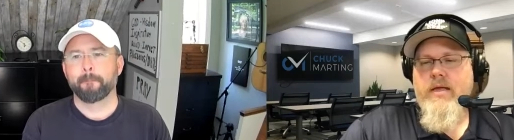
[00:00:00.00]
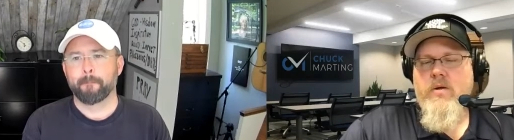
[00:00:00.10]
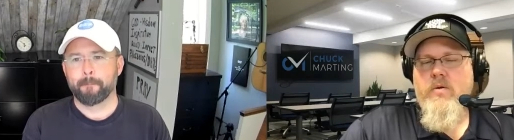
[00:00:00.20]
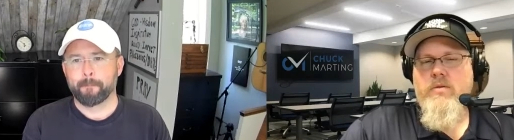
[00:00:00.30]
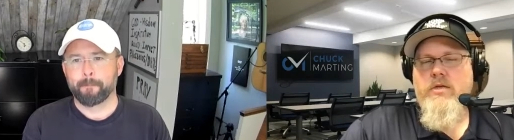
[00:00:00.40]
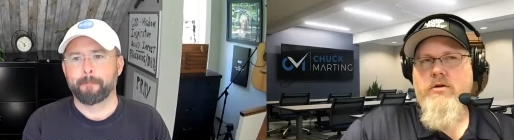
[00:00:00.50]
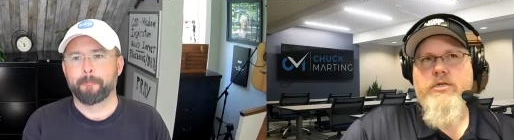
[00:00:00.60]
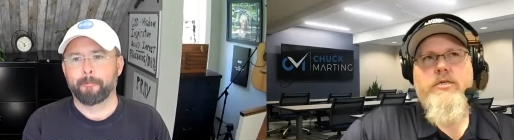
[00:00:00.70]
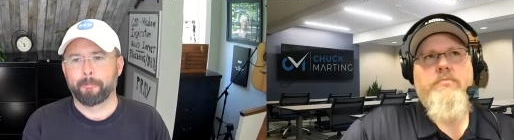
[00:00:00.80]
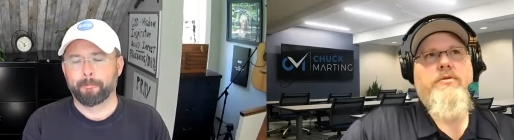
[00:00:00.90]
Speaker 1: how
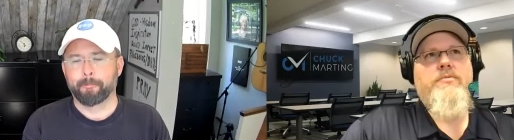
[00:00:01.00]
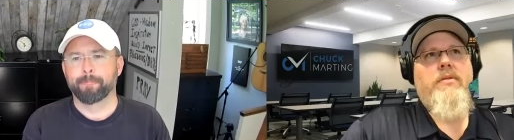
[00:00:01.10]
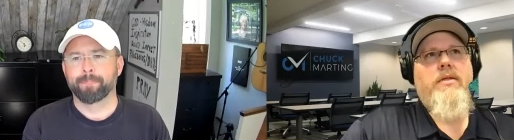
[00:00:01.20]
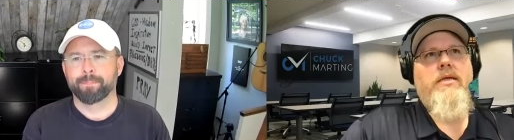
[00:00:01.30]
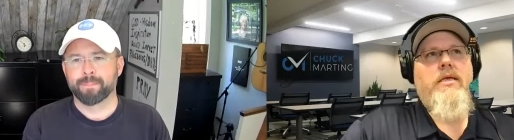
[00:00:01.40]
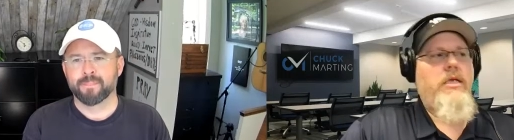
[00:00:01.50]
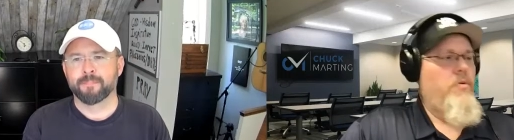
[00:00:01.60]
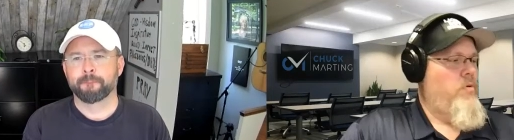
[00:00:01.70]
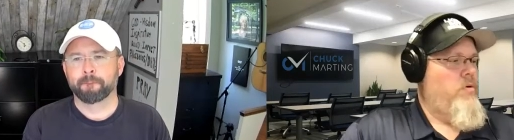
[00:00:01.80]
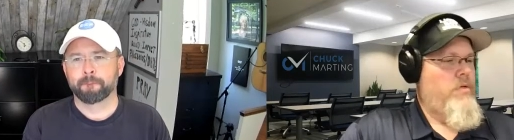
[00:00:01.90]
leadership has played a
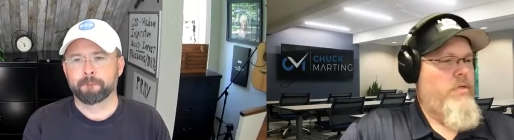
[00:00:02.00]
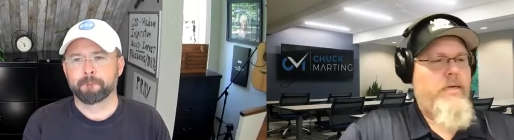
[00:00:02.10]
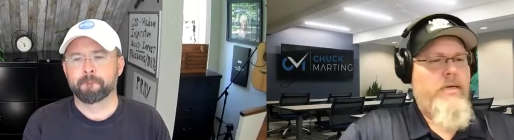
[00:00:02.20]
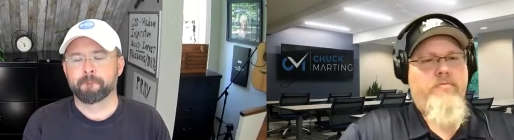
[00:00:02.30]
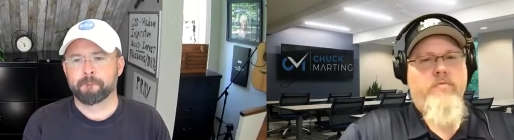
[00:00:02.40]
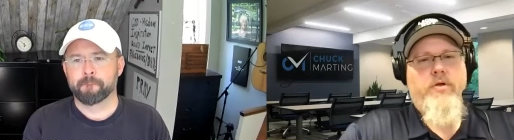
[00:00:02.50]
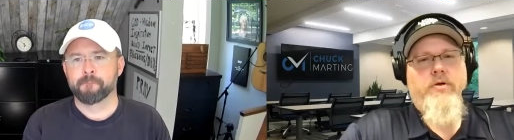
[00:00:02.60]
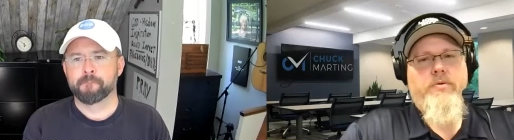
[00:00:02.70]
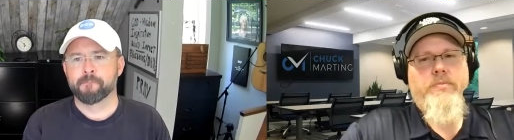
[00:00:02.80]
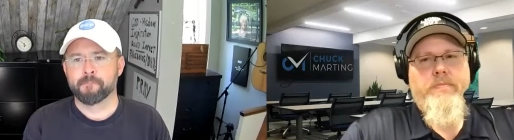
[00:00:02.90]
key role in that
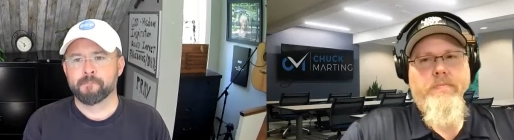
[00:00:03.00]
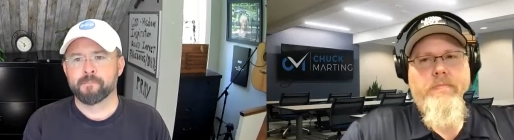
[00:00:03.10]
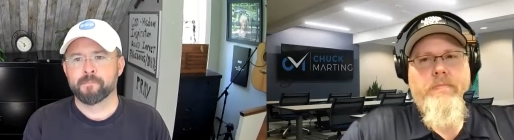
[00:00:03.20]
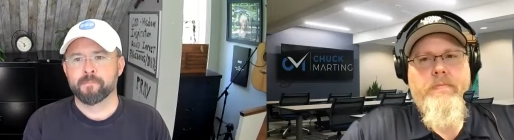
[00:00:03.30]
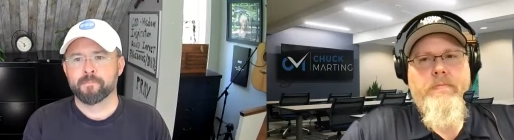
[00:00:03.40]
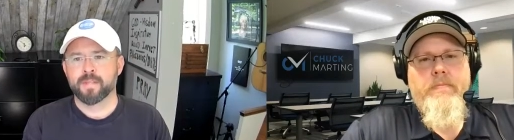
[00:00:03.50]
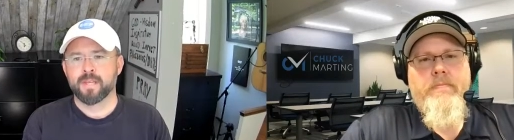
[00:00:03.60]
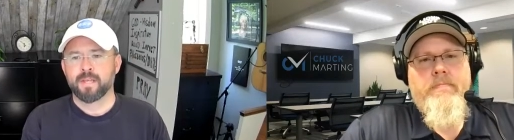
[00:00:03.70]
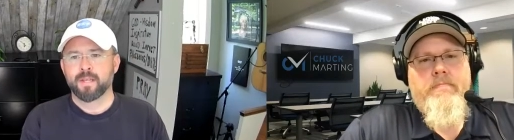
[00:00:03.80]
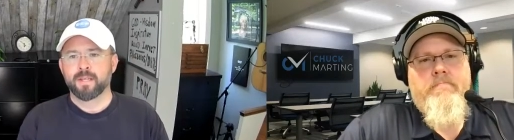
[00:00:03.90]
for you.
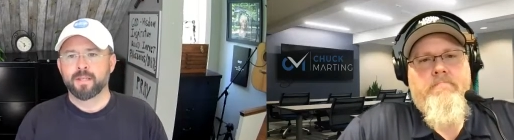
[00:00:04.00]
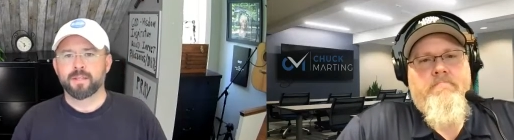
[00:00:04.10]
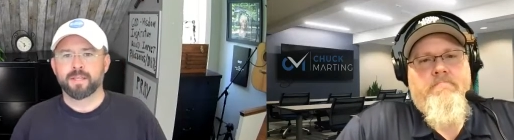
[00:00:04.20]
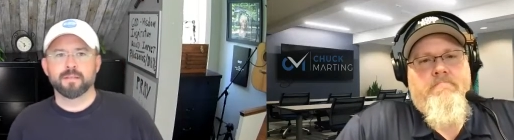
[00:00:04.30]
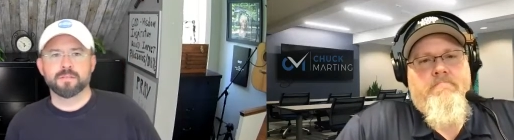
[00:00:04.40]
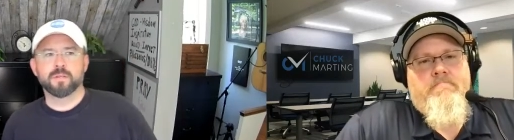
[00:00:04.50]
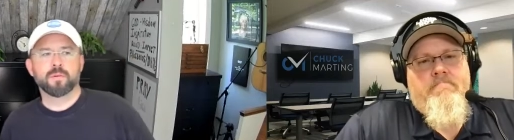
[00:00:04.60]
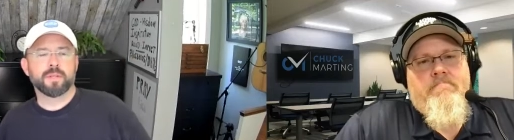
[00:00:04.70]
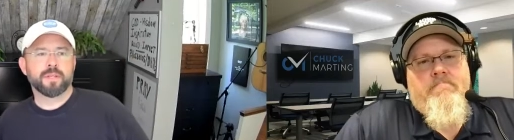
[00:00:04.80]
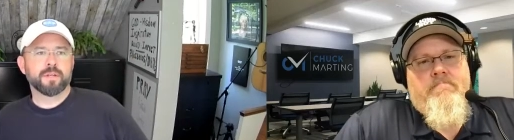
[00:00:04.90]
Speaker 2: Yeah. So,
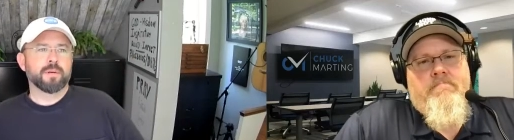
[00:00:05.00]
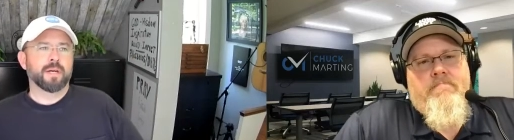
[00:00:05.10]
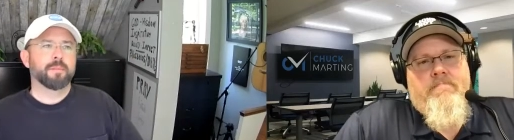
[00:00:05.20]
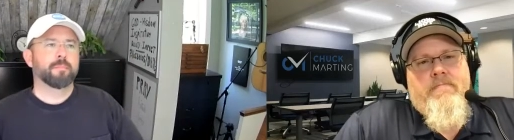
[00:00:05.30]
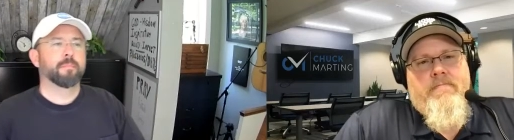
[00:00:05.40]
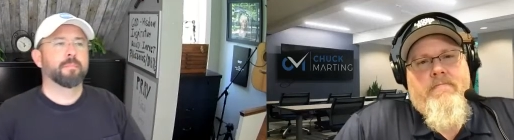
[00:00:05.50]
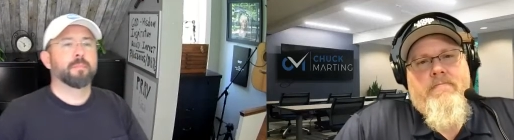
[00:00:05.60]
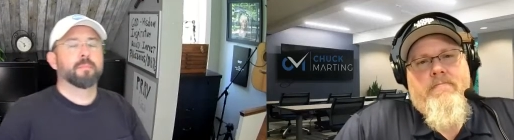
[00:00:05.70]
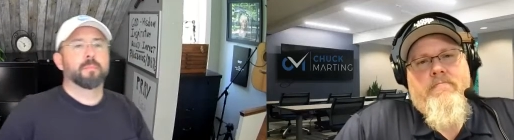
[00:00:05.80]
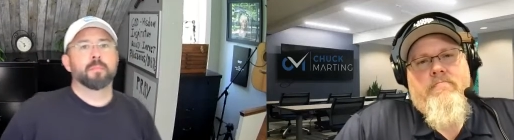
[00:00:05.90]
you know,
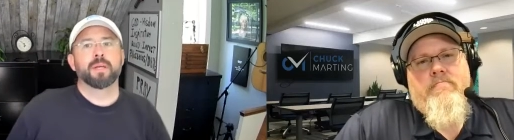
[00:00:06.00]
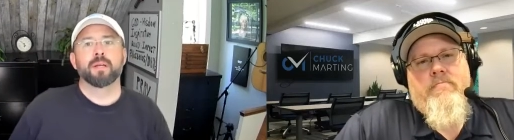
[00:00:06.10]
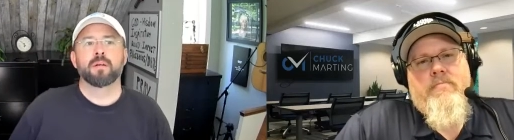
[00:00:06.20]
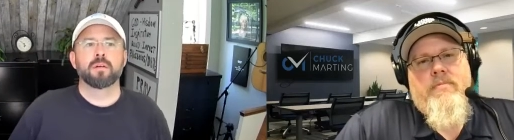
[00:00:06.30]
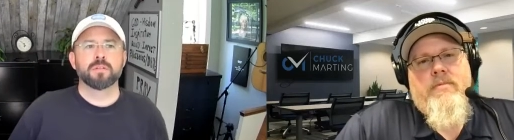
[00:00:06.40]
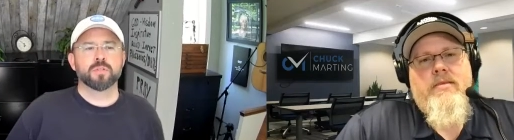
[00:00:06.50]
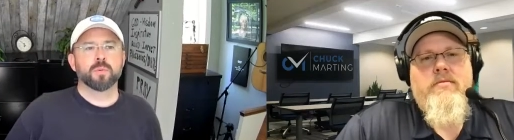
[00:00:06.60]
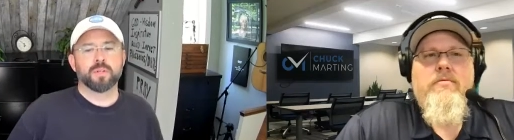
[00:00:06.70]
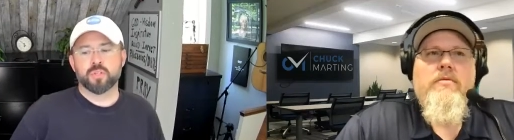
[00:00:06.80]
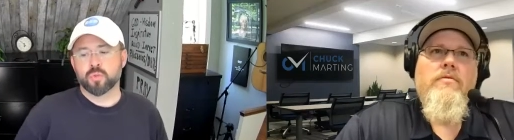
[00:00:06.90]
long
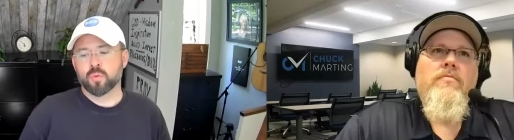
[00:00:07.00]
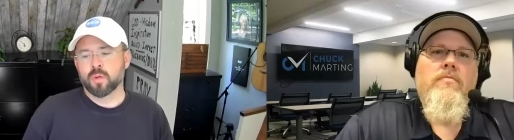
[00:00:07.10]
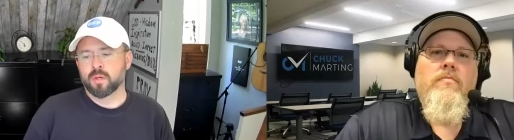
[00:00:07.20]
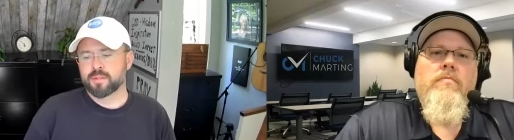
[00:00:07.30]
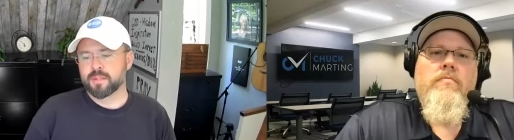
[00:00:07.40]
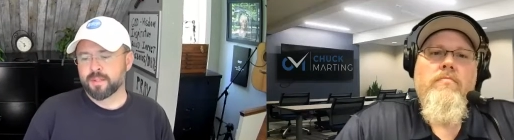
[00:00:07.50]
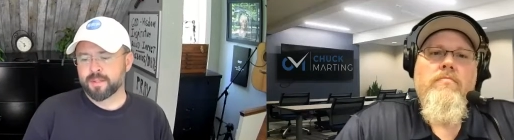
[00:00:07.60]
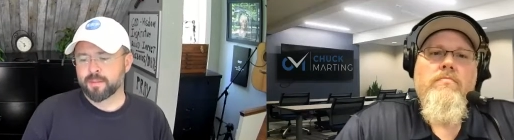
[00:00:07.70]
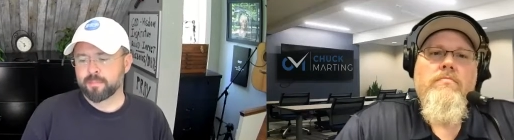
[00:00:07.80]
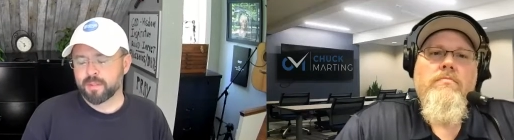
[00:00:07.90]
story short,
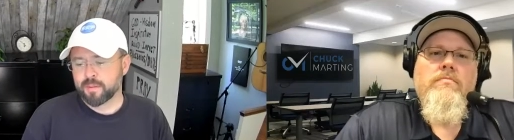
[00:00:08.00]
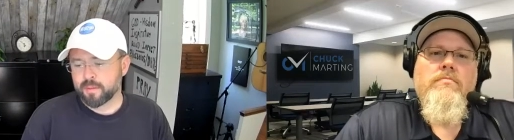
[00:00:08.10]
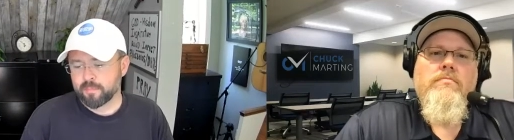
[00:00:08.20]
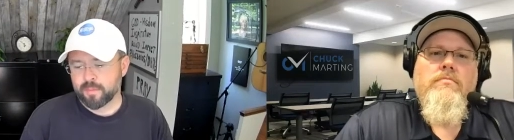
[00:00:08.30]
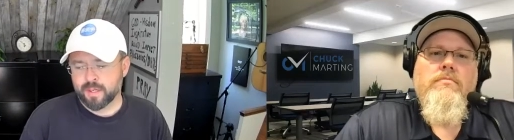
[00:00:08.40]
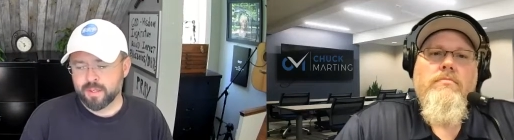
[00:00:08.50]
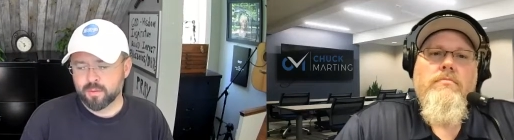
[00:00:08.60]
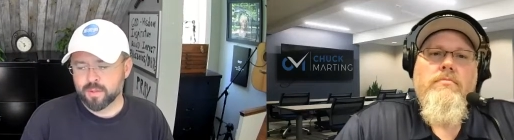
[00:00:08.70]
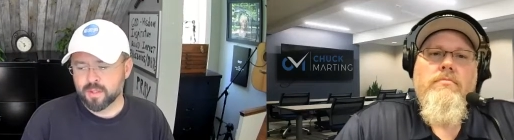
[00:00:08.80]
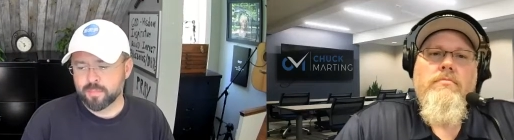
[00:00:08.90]
I
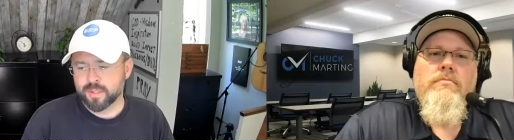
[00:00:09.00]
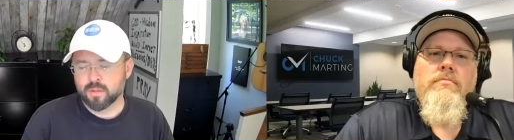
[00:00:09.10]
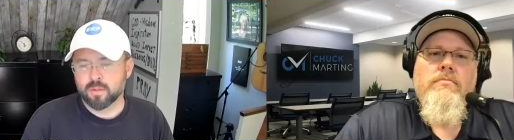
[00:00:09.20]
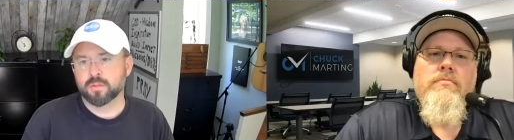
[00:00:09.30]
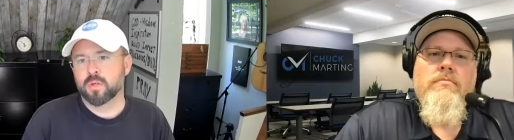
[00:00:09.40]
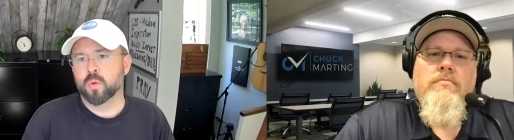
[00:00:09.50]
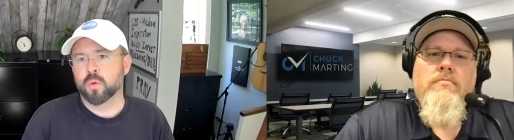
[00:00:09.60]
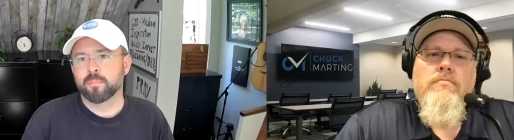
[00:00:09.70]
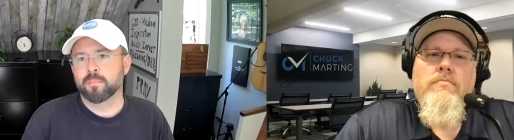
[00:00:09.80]
own a company called Quorum